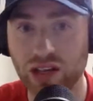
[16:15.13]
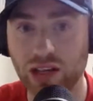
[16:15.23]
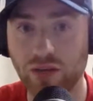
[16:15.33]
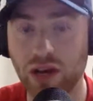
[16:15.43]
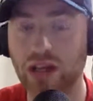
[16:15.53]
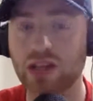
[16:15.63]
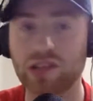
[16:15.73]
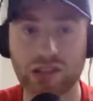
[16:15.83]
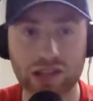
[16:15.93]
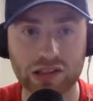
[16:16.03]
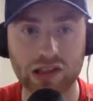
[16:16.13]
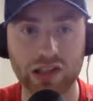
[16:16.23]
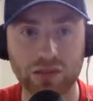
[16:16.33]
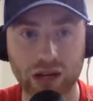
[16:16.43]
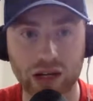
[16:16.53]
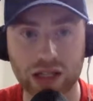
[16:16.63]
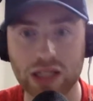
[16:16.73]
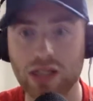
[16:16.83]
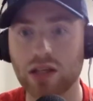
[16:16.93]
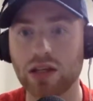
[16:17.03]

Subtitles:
it to Cavani,